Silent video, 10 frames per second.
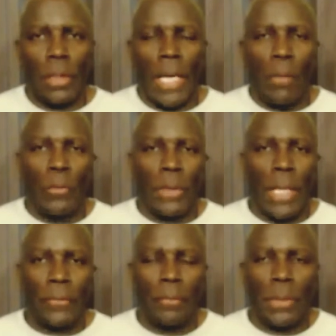I was
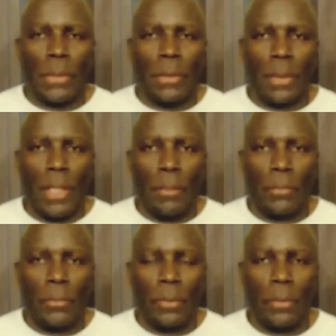asked many
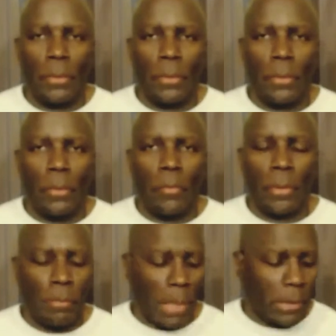times over
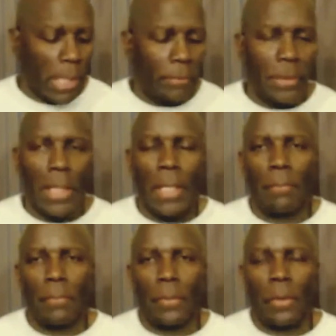my
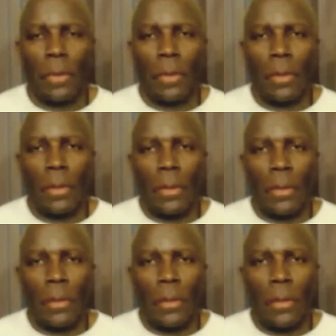lifetime,
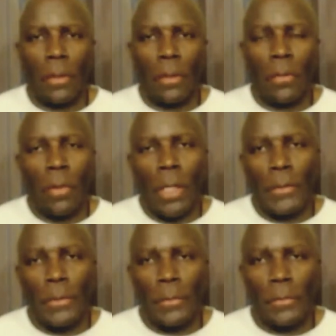"Who are
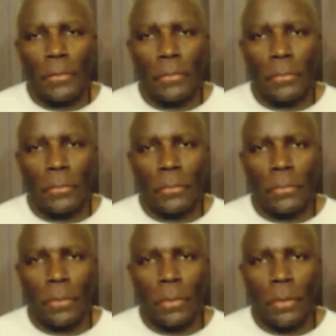you?
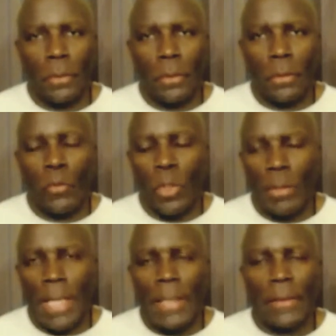Who am
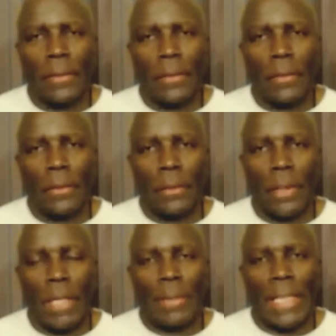I?"
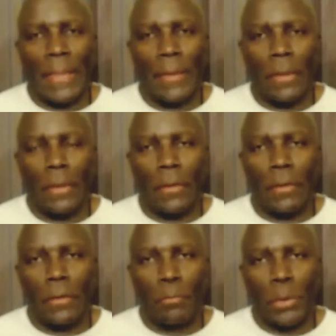I'm Anthony
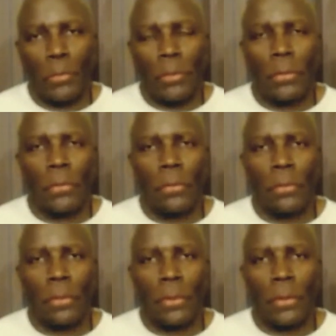Milton,
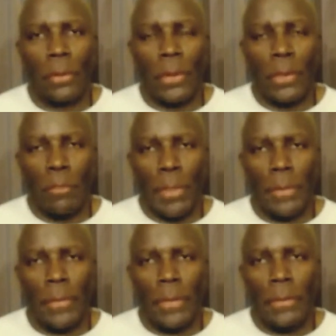an
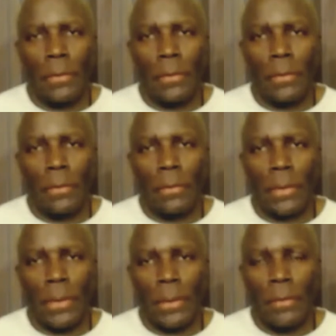American that
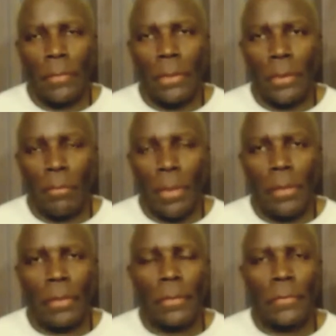live in
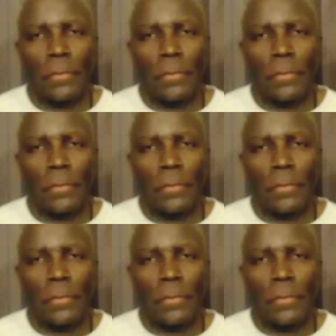America.